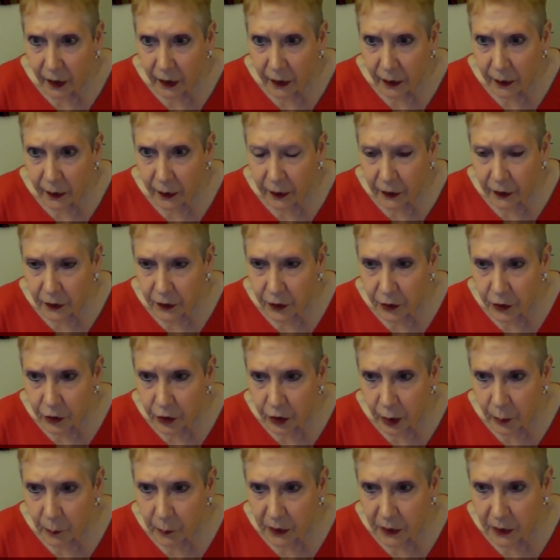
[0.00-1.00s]
going to
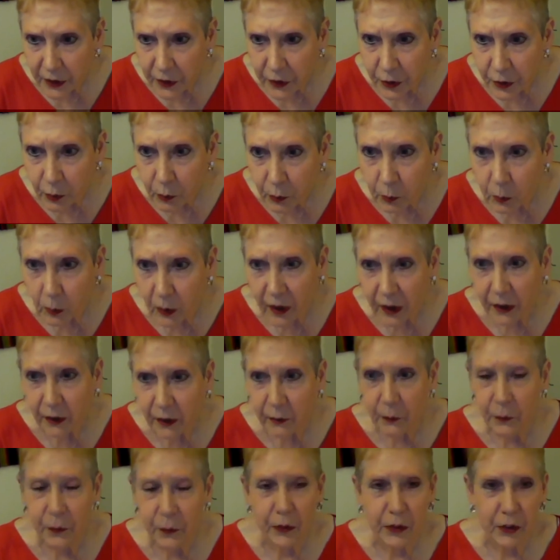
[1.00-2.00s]
Germany to
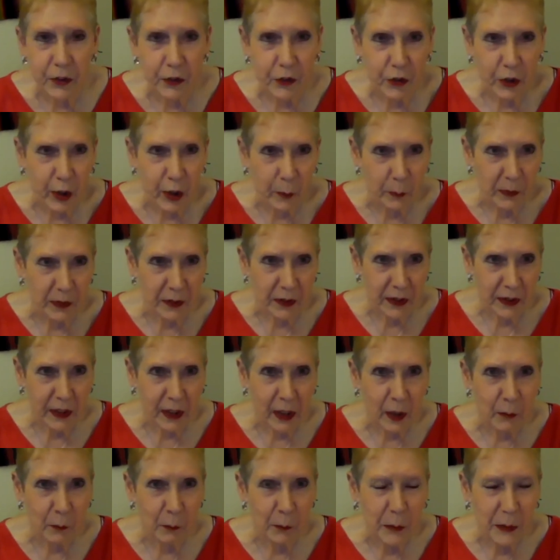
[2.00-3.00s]
work for a German
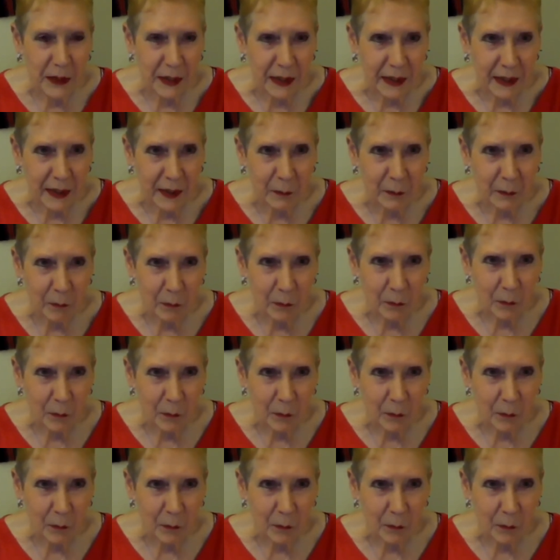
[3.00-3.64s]
company.